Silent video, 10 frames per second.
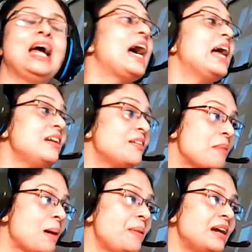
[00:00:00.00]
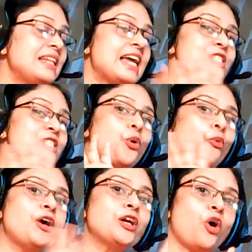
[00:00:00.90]
And remember, there is no
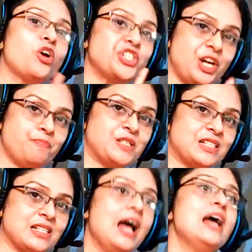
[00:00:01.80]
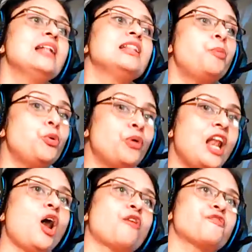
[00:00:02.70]
word called sheeps. The
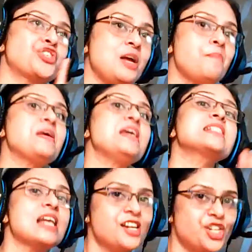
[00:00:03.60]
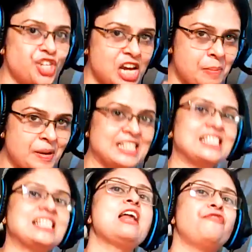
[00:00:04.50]
plural of sheep is sheep
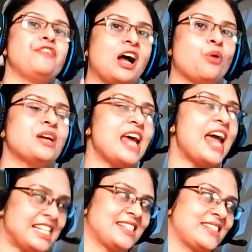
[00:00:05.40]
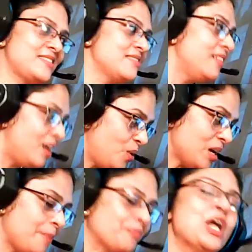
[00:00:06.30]
itself without S.
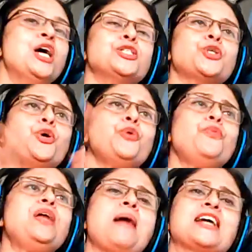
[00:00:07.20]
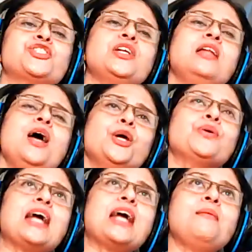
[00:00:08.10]
Okay, so you will imagine,
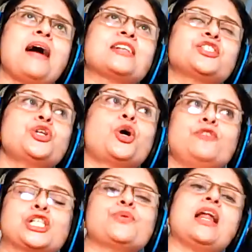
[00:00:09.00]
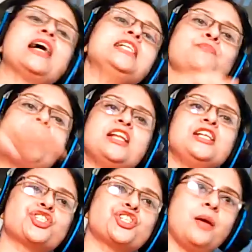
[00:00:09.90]
you can imagine or visualize many
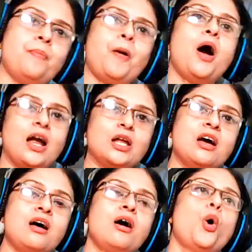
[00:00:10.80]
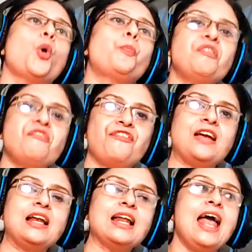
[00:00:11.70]
sheep in an open
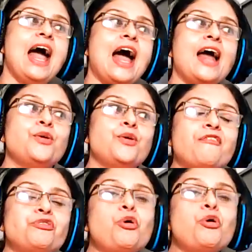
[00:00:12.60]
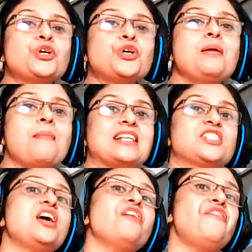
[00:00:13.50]
field. And you have to also
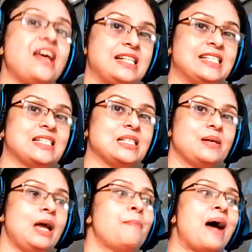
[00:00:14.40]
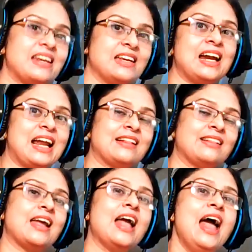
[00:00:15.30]
imagine a fence, a barricade-like
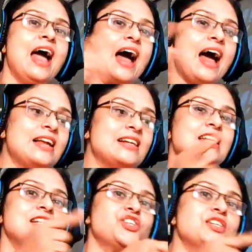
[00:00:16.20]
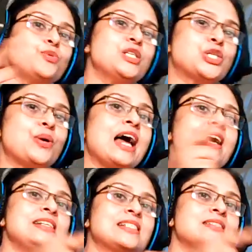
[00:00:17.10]
thing. And just
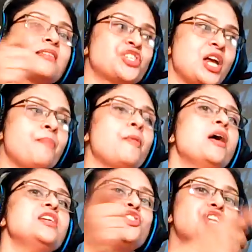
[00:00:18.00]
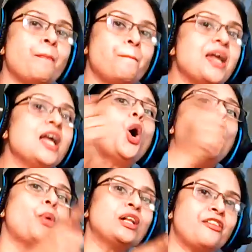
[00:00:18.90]
visualize the sheep jumping
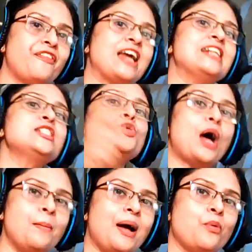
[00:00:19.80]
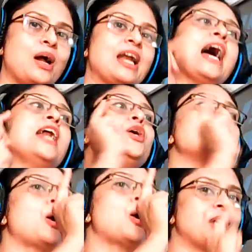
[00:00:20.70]
over the fence one by one and you're
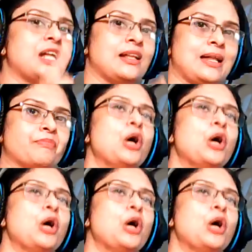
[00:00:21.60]
counting them.